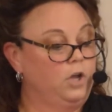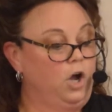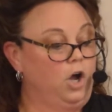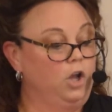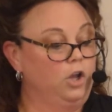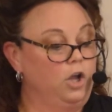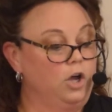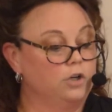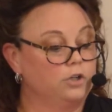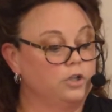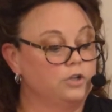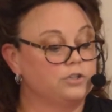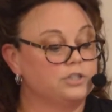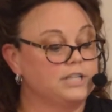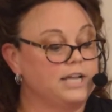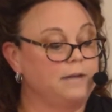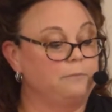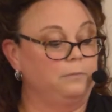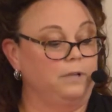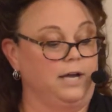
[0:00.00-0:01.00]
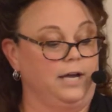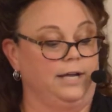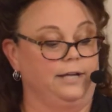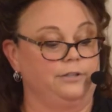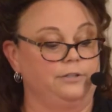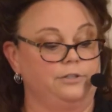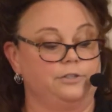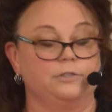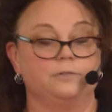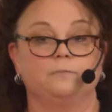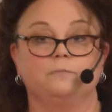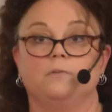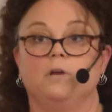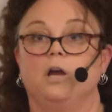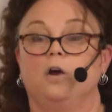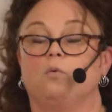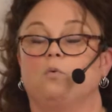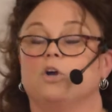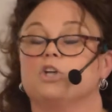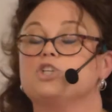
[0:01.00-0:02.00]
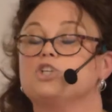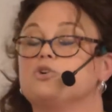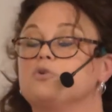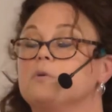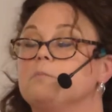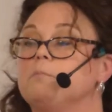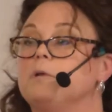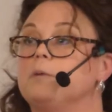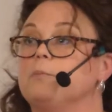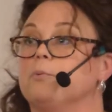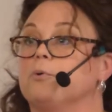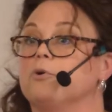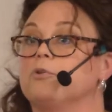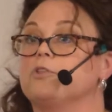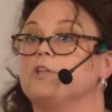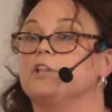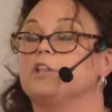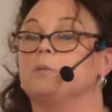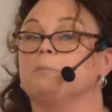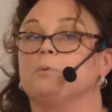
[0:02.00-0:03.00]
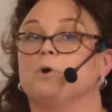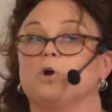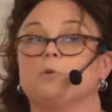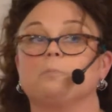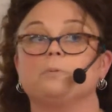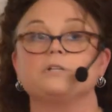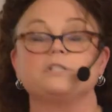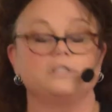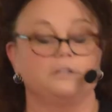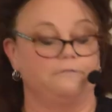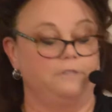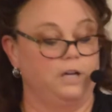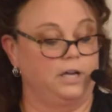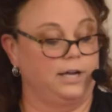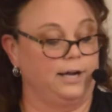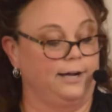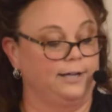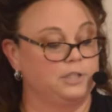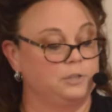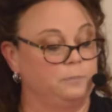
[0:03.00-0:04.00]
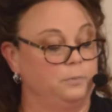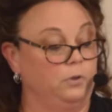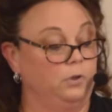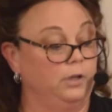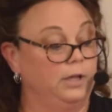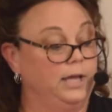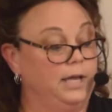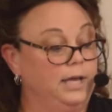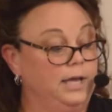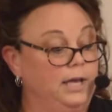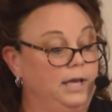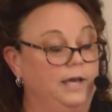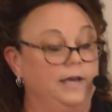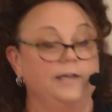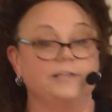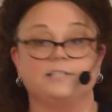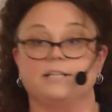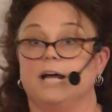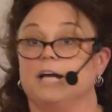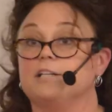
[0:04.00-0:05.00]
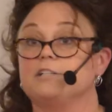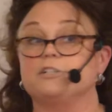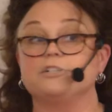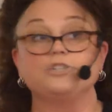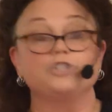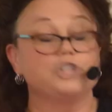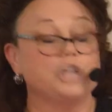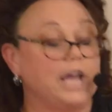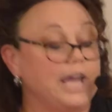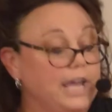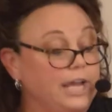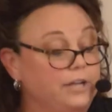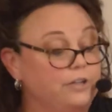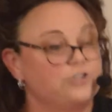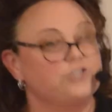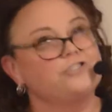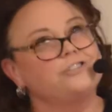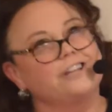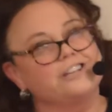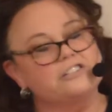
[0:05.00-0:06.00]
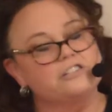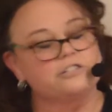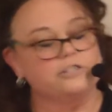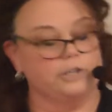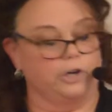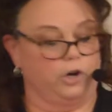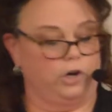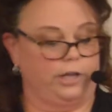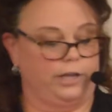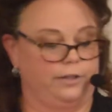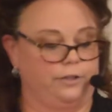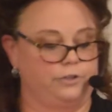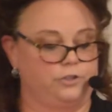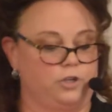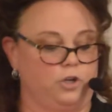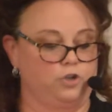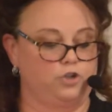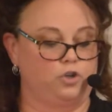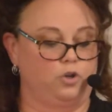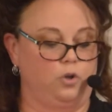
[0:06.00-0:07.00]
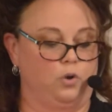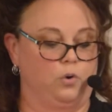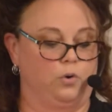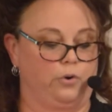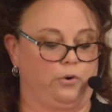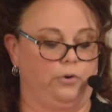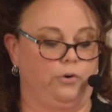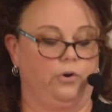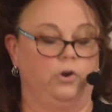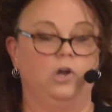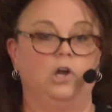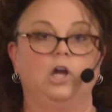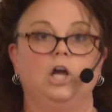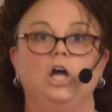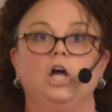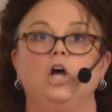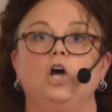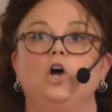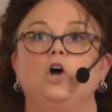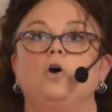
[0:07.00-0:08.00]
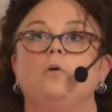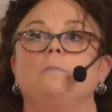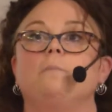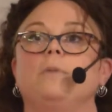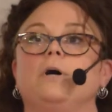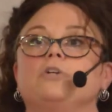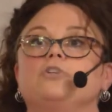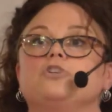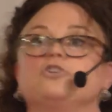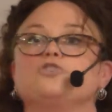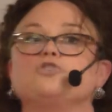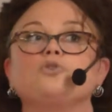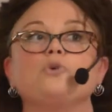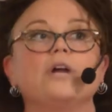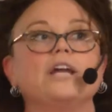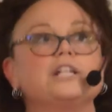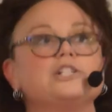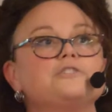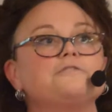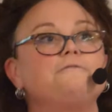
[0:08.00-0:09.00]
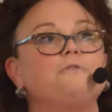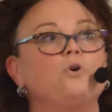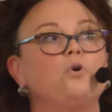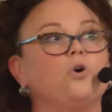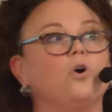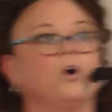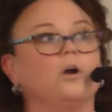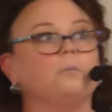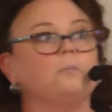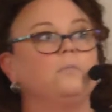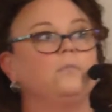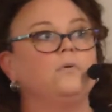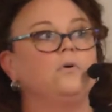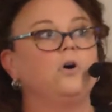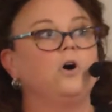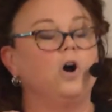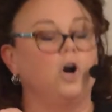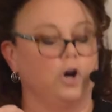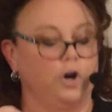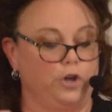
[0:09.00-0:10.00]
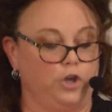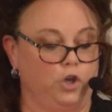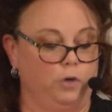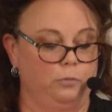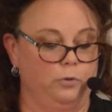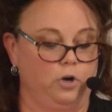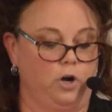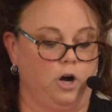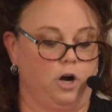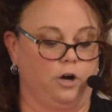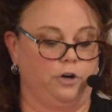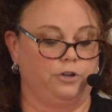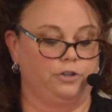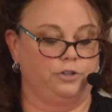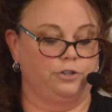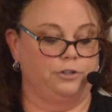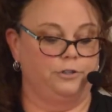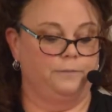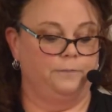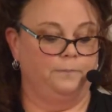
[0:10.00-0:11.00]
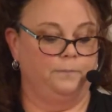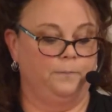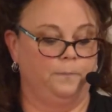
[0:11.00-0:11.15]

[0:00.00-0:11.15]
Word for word: Along those same lines, I want you to remember that the purpose of the gospel is not to change necessarily the social order, but to transform our human hearts.